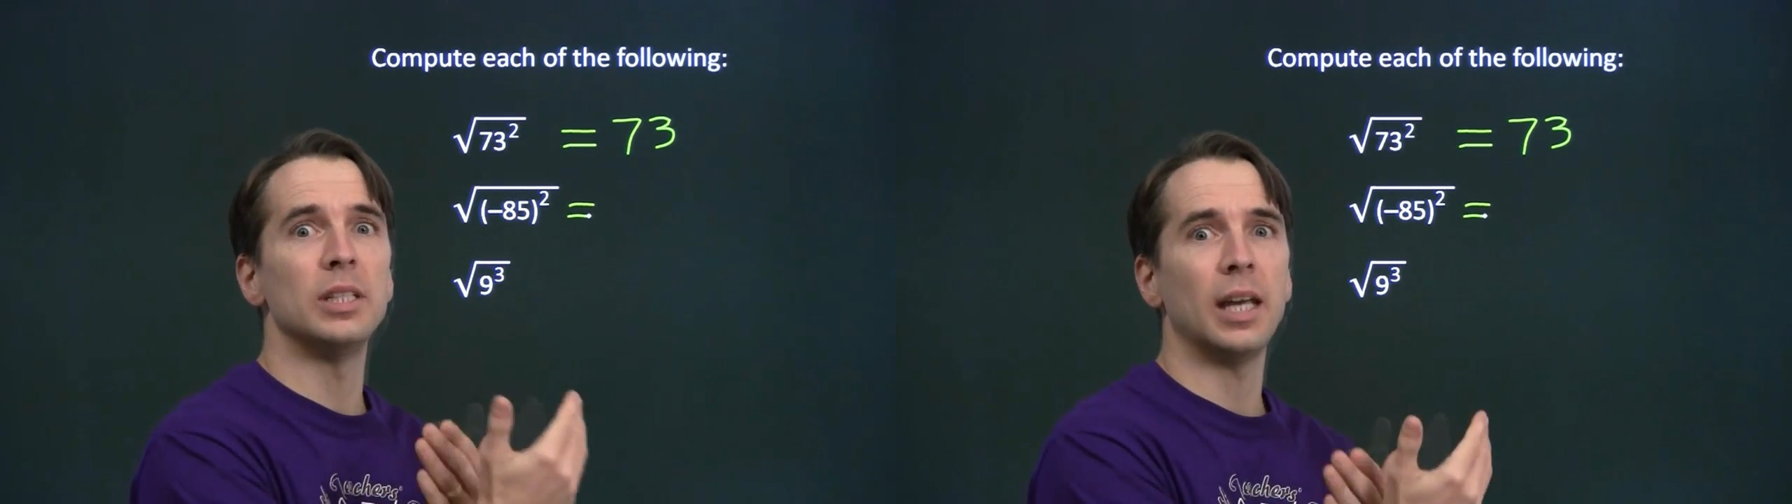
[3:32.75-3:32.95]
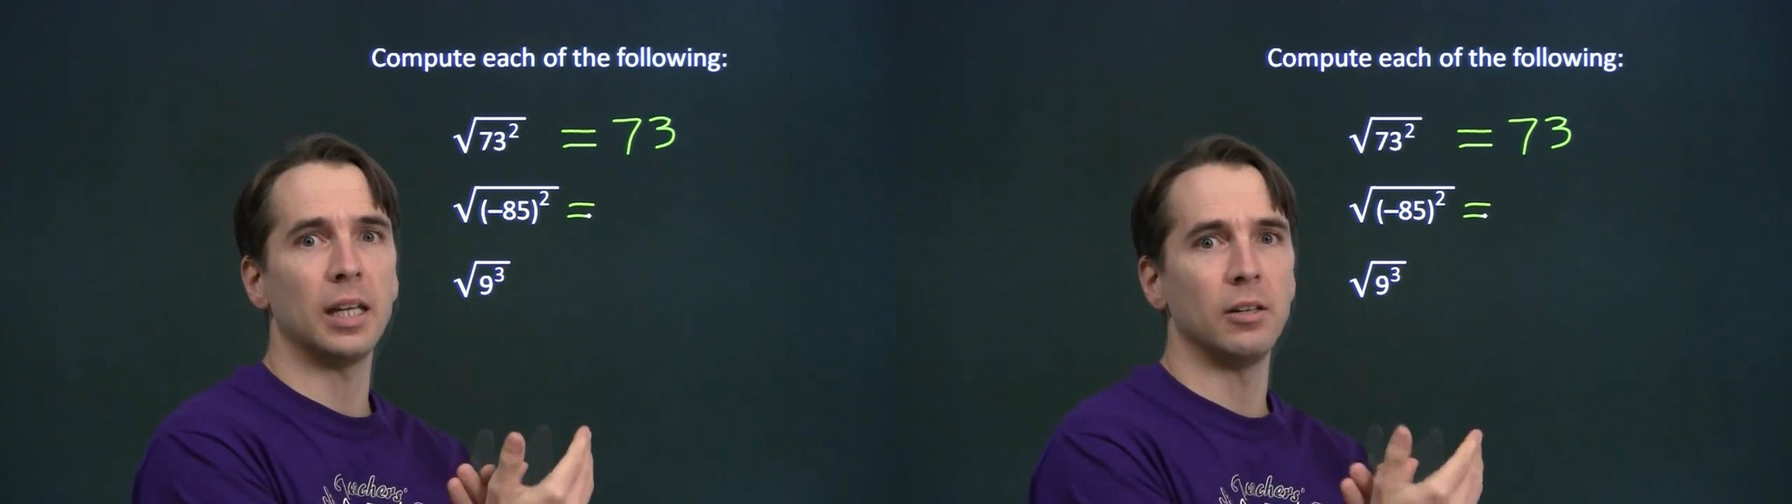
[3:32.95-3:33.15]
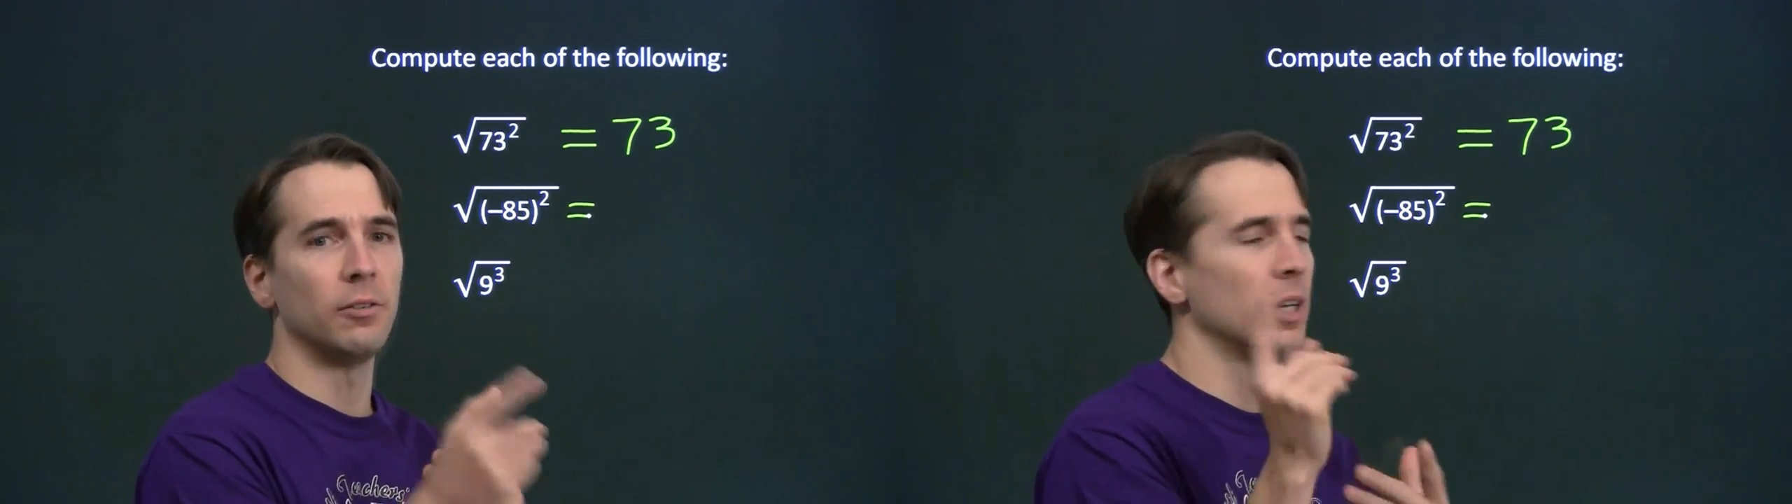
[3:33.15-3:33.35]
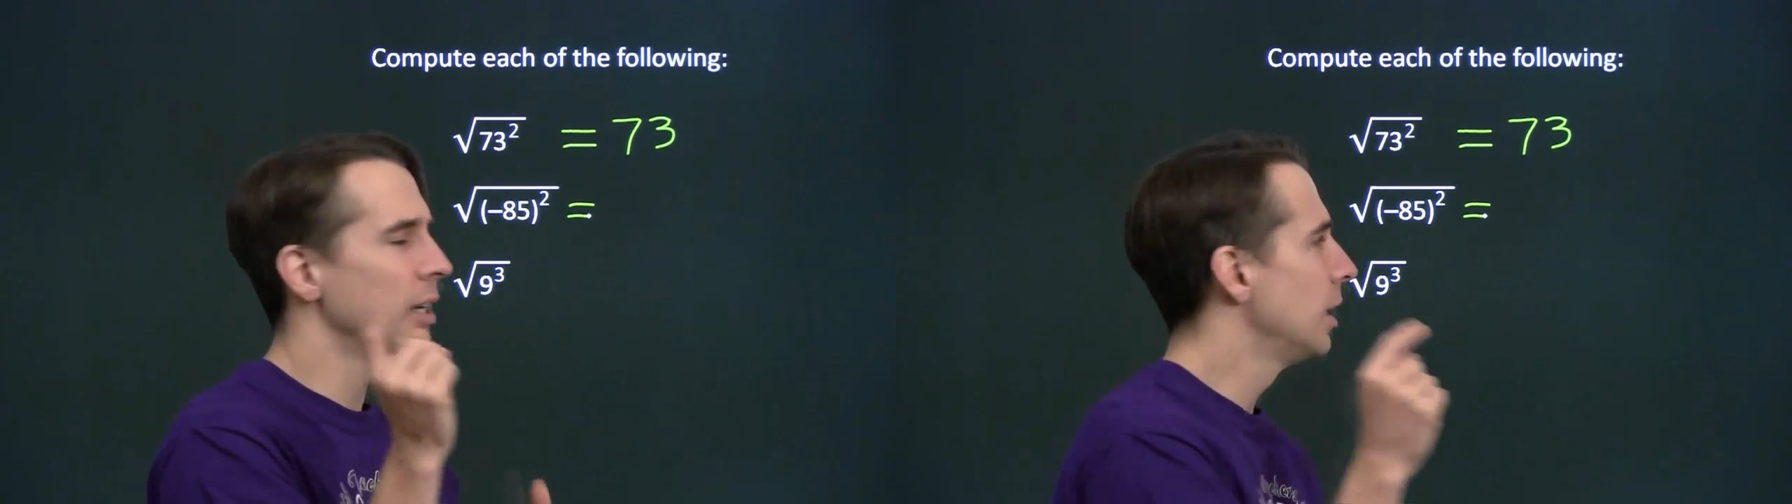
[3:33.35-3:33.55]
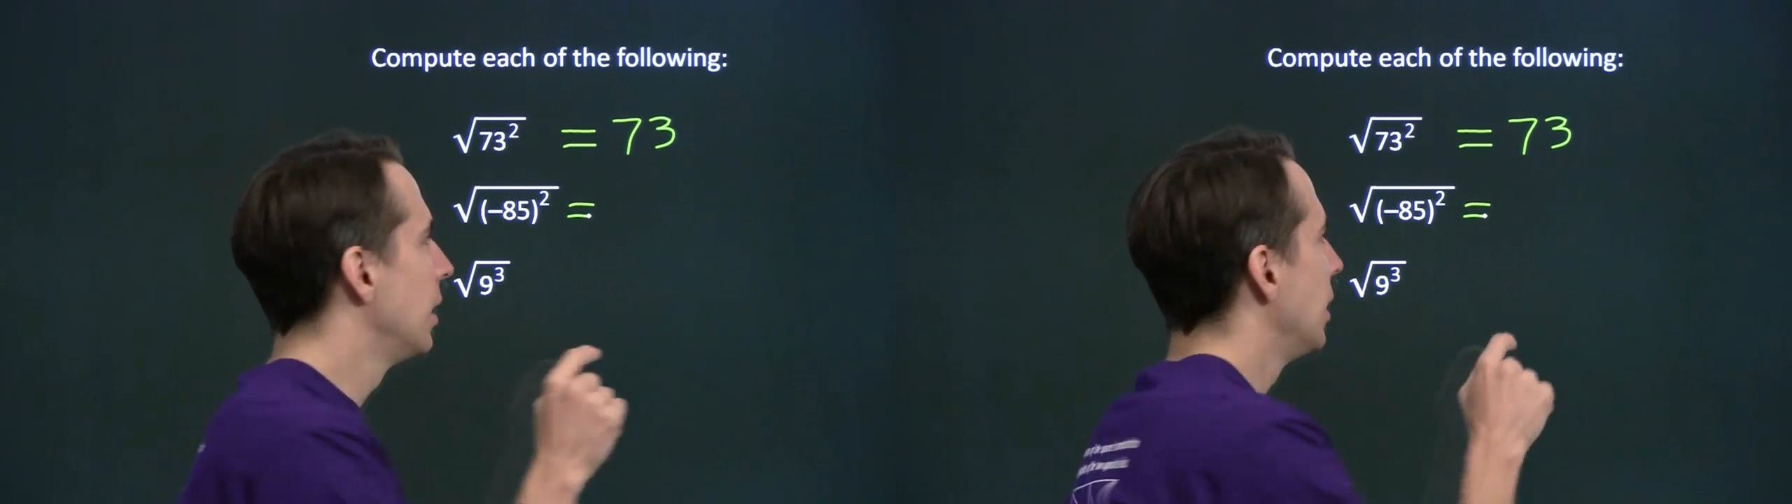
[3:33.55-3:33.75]
negative
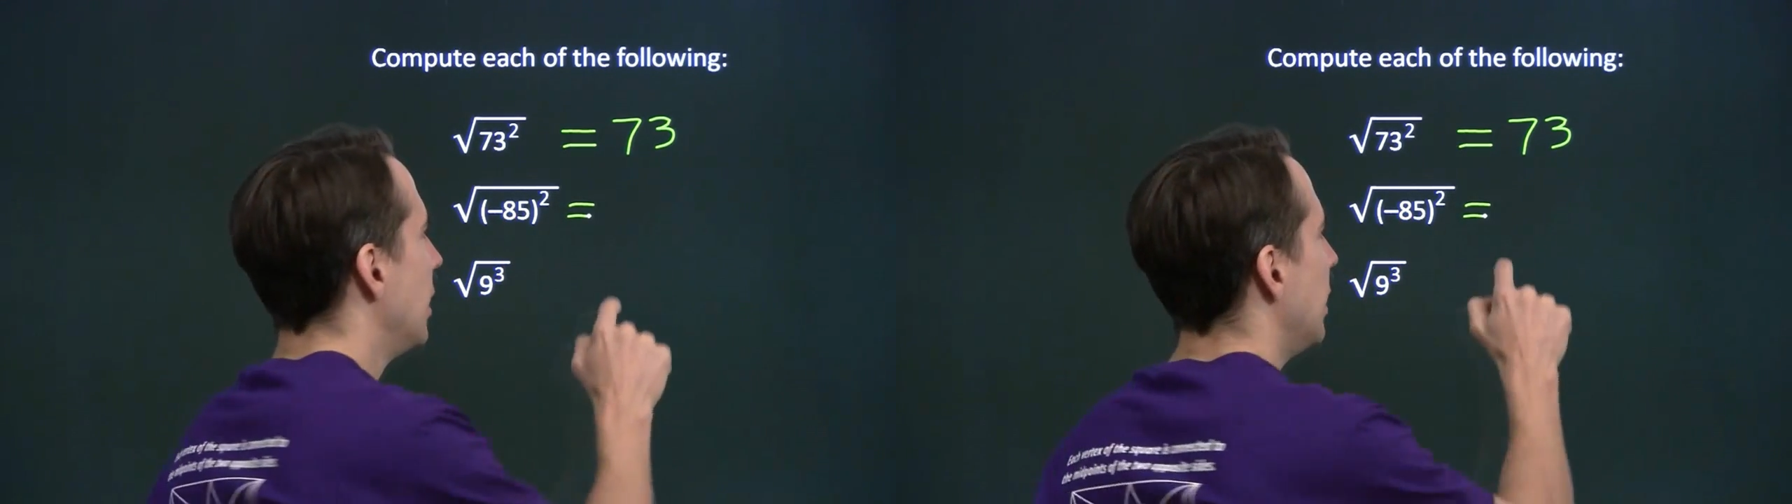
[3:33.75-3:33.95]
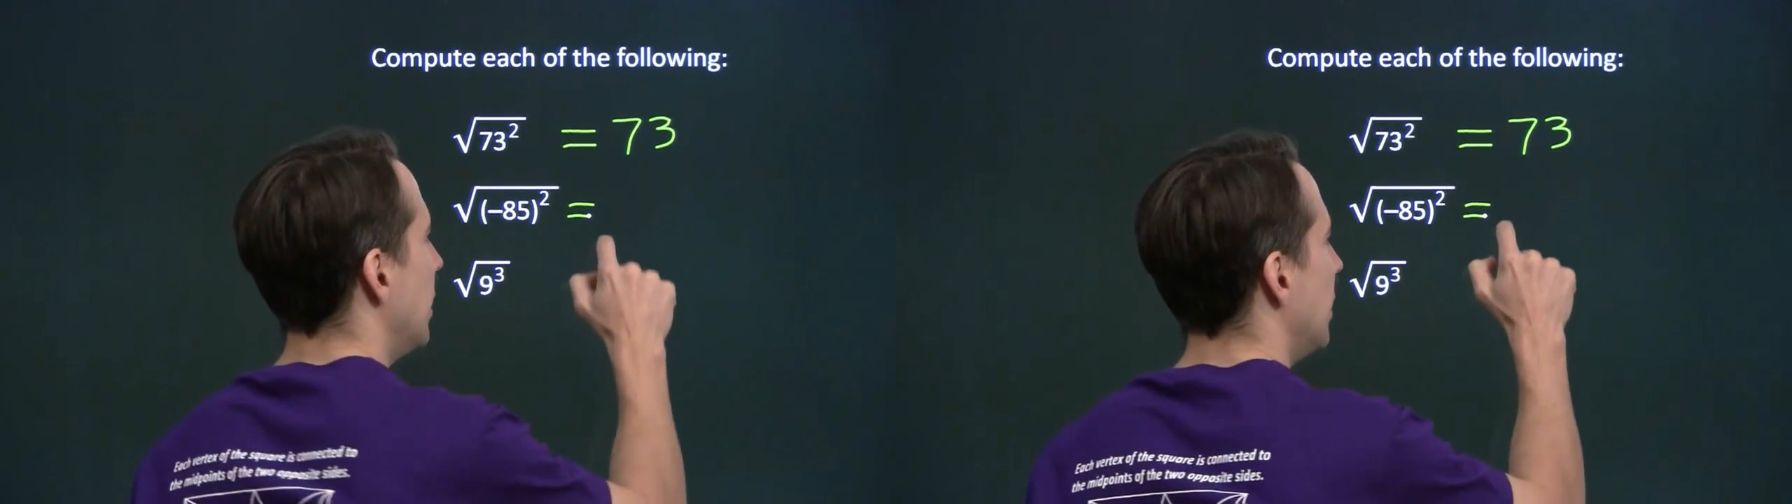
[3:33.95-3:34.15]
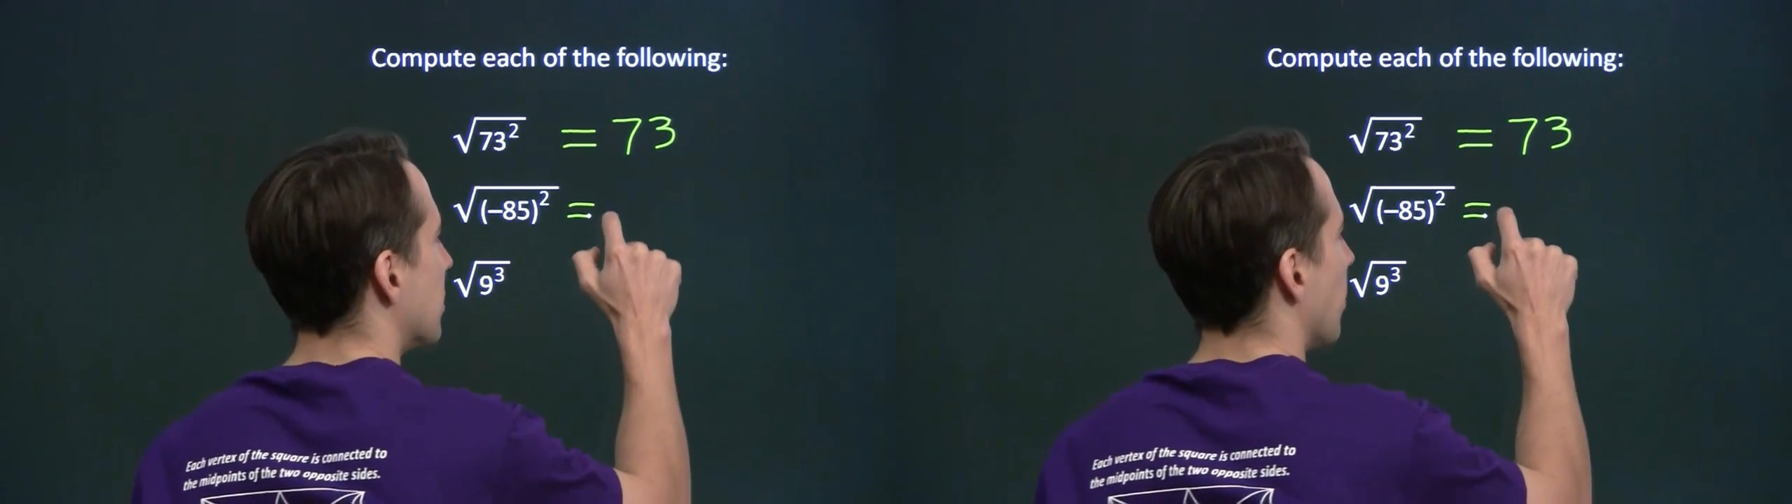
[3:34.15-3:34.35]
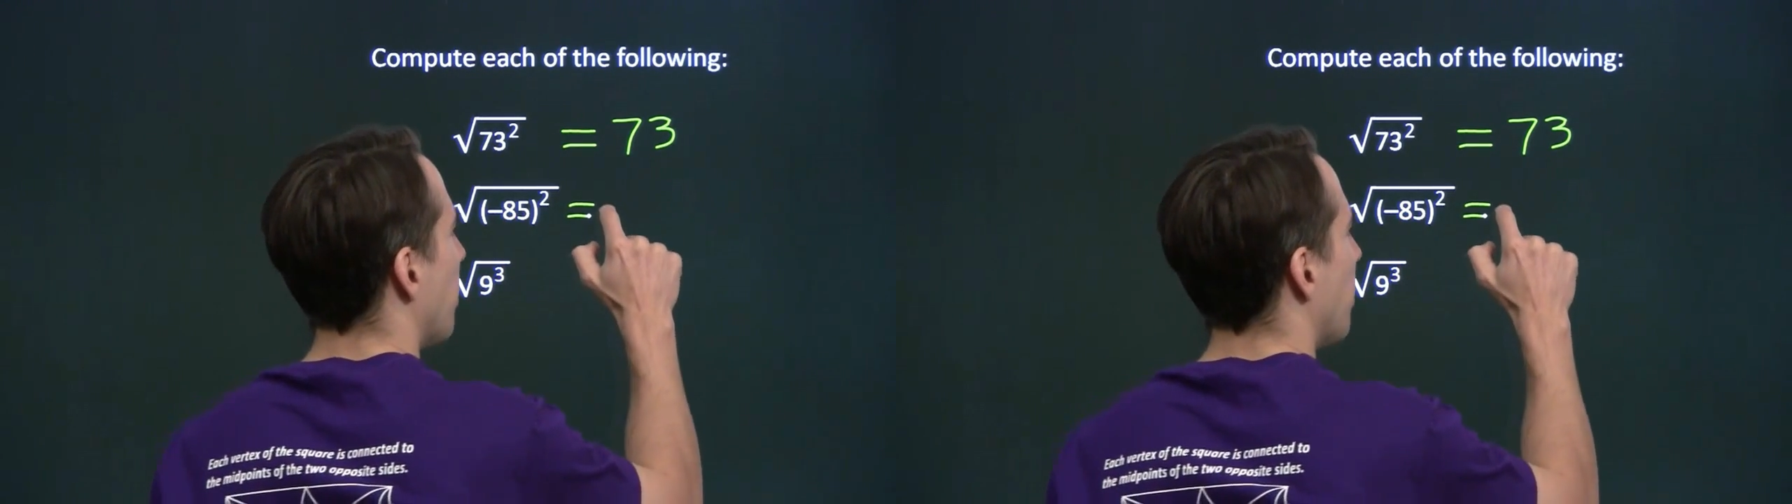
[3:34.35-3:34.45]
is a